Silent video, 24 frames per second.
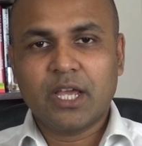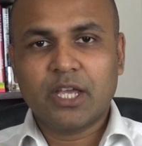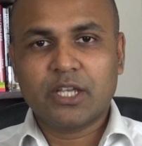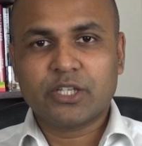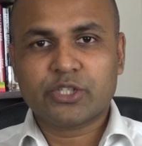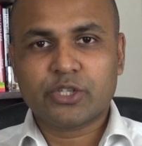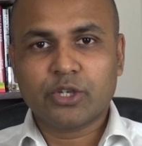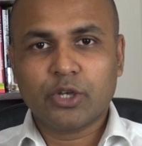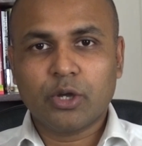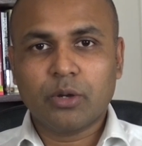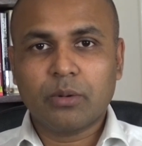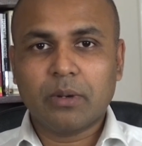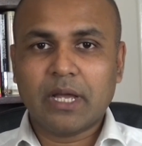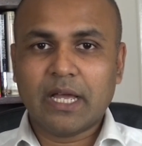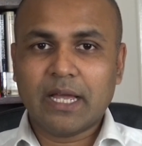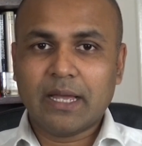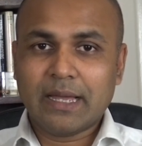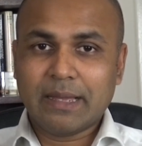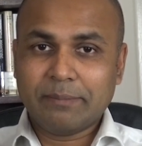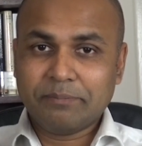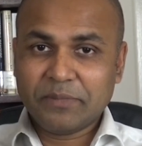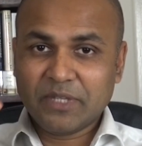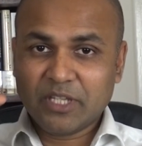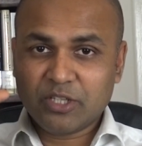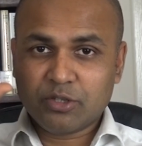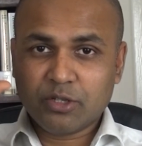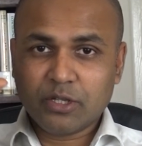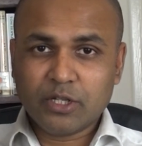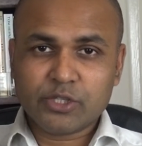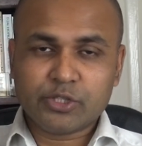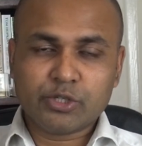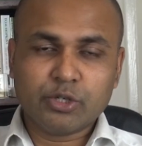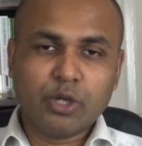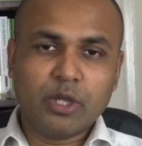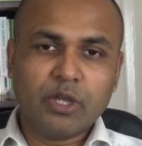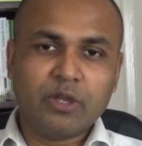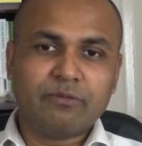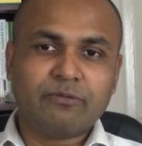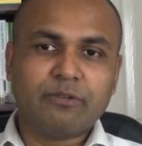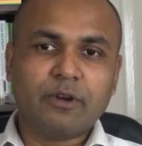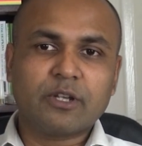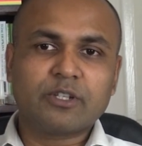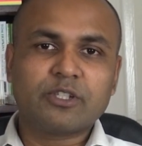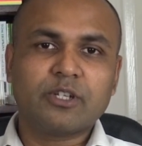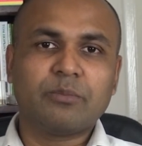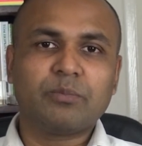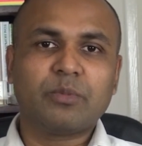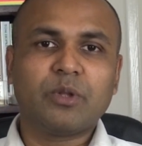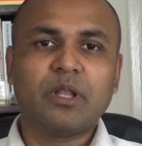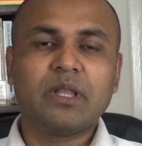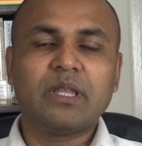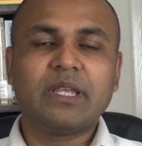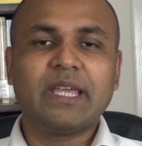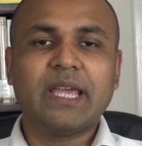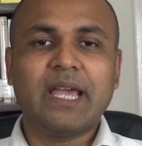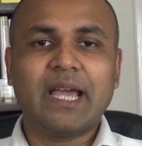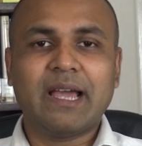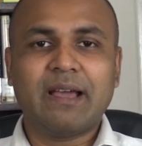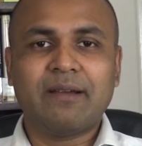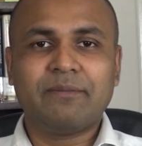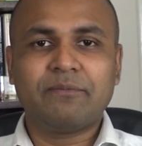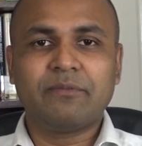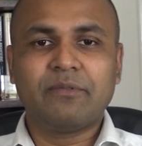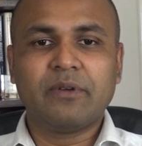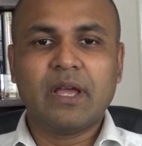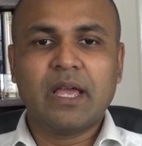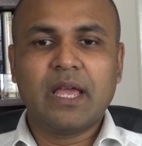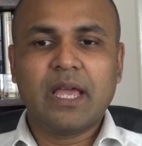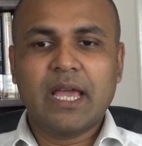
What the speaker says: So it will show you, for example, you have